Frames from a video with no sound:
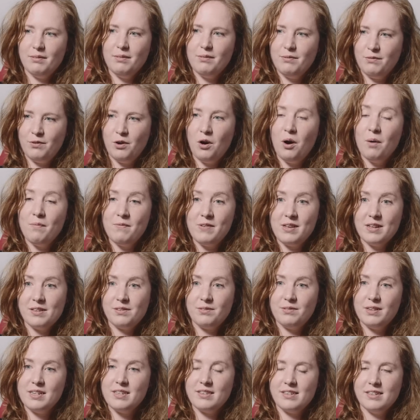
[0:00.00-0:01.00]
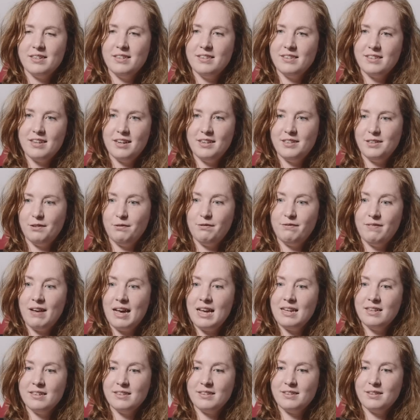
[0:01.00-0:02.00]
for obvious reasons, a
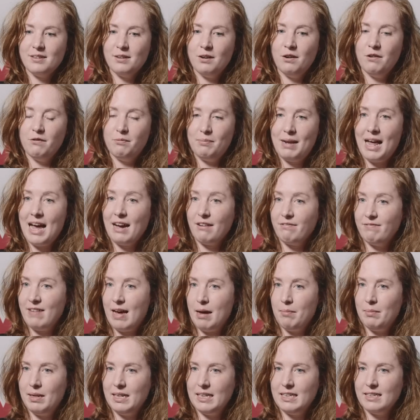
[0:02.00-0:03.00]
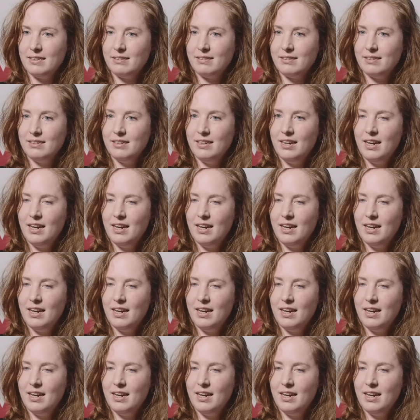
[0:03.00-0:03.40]
defense of black families.